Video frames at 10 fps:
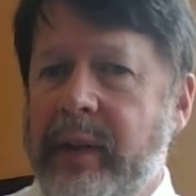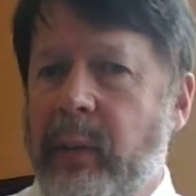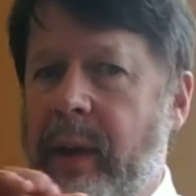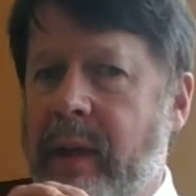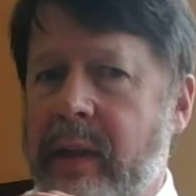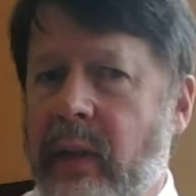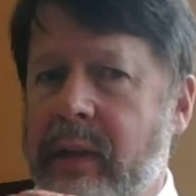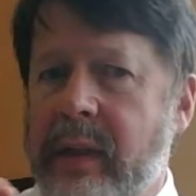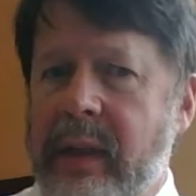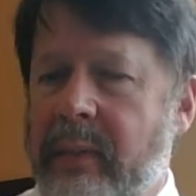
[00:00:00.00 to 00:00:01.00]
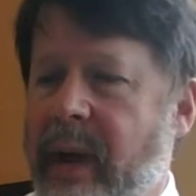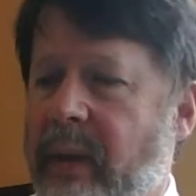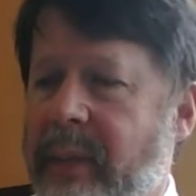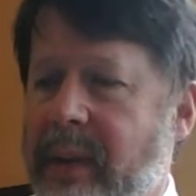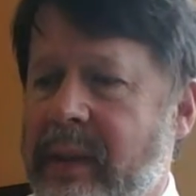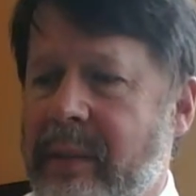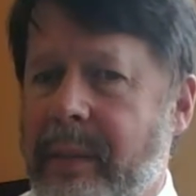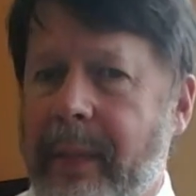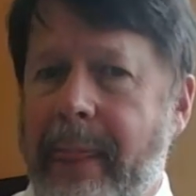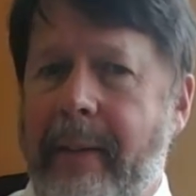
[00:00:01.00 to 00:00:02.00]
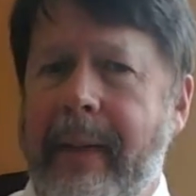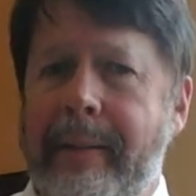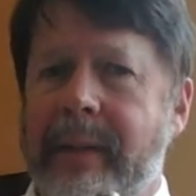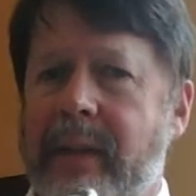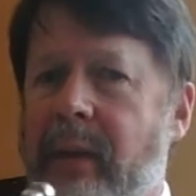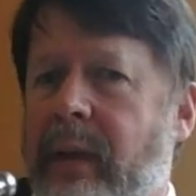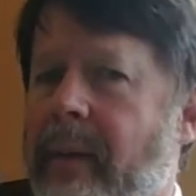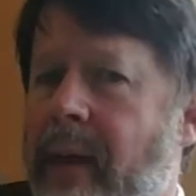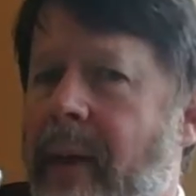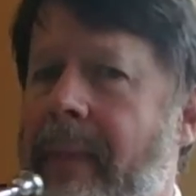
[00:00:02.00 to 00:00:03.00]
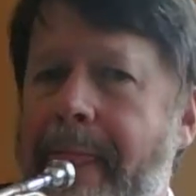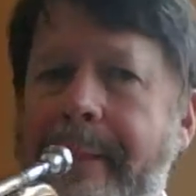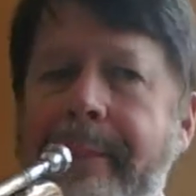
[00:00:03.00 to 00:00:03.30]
is the one that's closest to the mouthpiece. All right, so here we go.